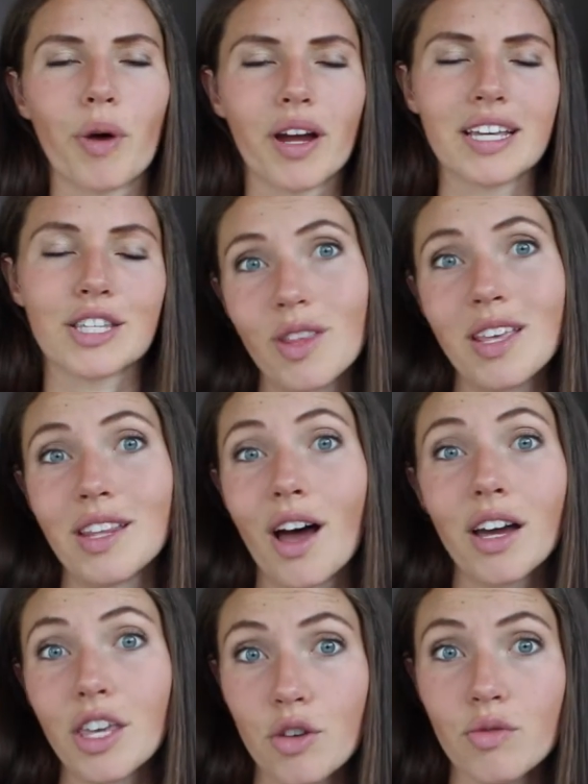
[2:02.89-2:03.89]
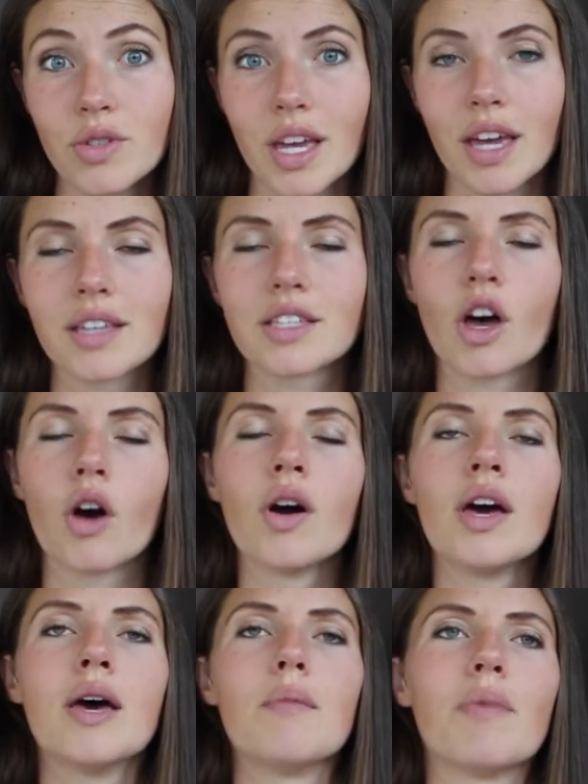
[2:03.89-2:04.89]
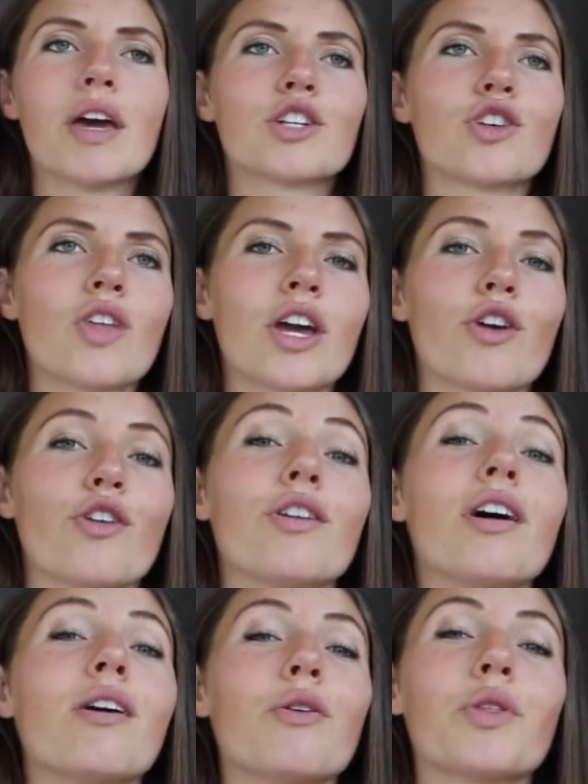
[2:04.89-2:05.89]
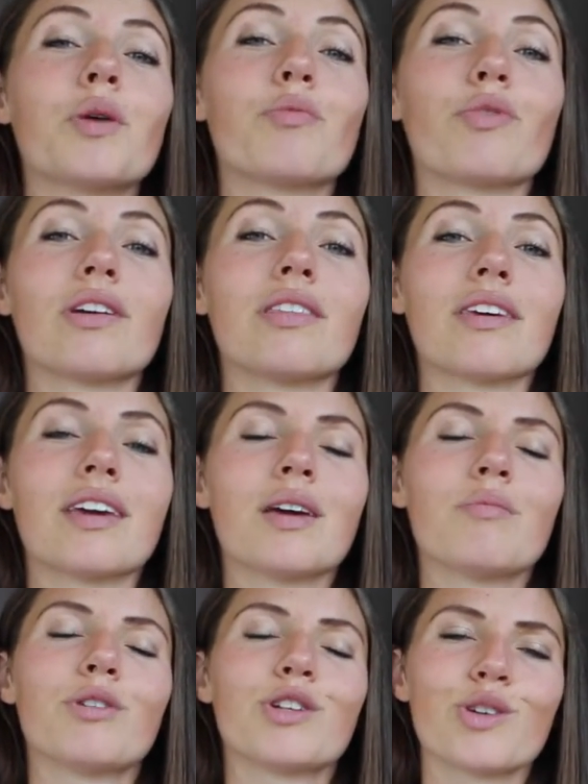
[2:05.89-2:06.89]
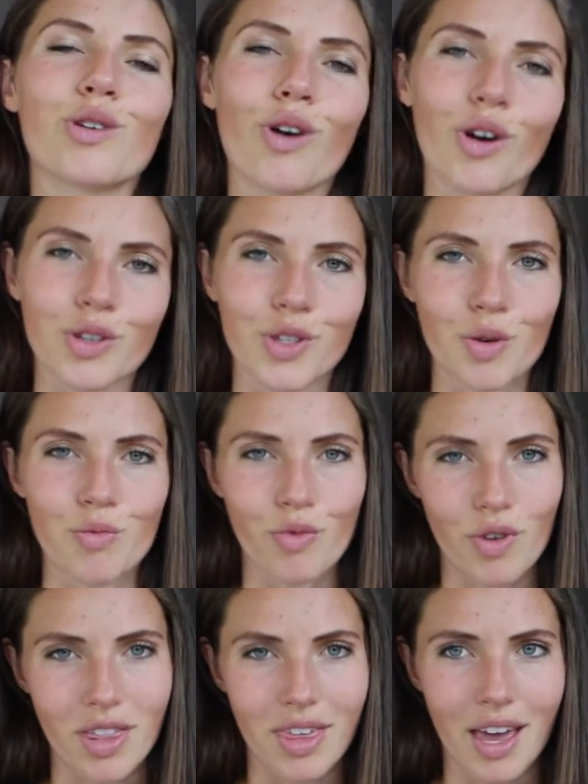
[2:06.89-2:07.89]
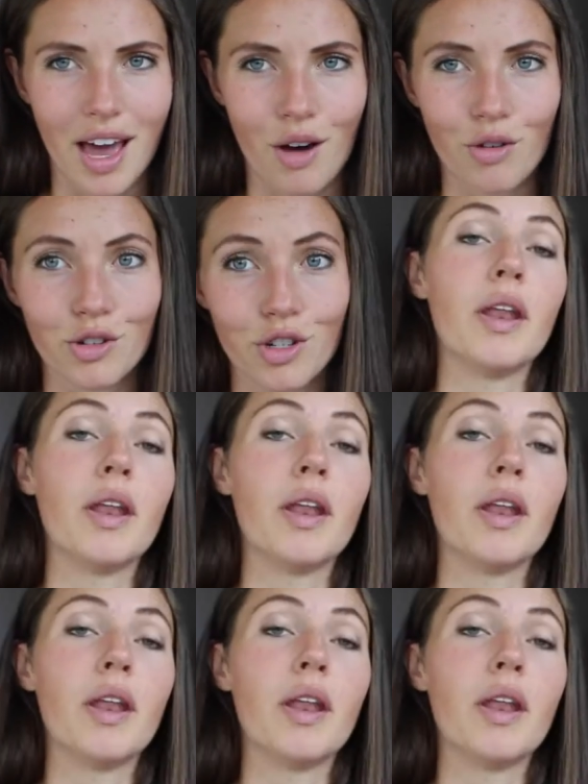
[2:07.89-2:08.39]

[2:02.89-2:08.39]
body's not using. So make sure that you're not only breathing in, but you're also breathing out.